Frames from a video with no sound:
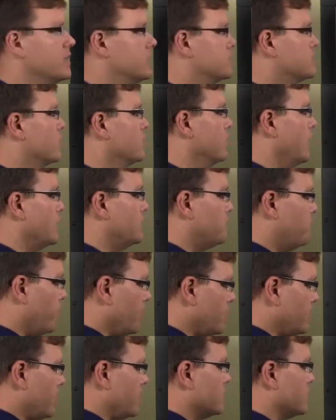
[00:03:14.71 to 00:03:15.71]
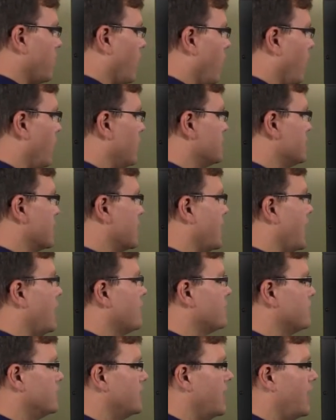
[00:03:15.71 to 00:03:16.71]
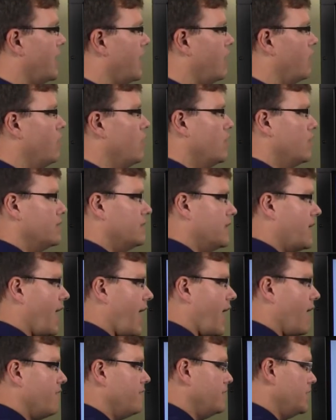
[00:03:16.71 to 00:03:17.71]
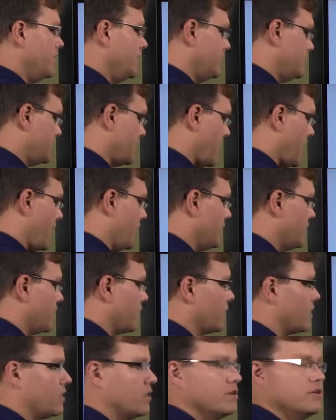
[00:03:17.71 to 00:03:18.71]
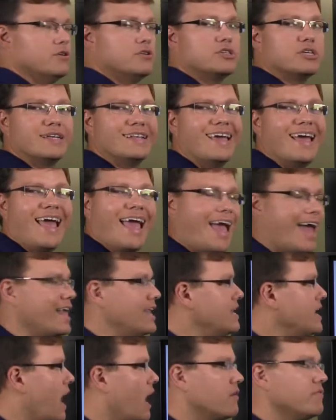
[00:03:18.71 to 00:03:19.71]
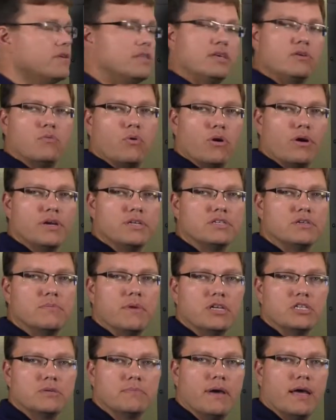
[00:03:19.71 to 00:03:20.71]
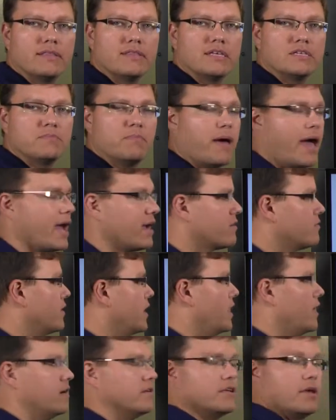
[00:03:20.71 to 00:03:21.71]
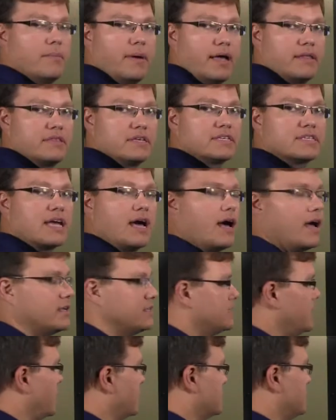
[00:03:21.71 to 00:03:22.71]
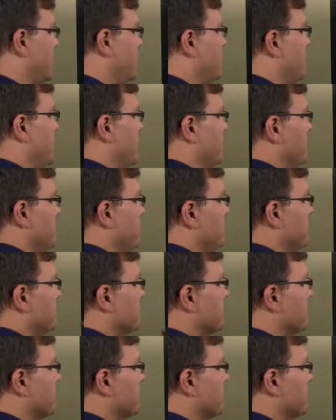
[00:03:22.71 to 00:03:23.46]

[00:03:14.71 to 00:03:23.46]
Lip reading: So let's put this all together now, the evidence and the conclusion, and not really worry too much about this background, about this context up here.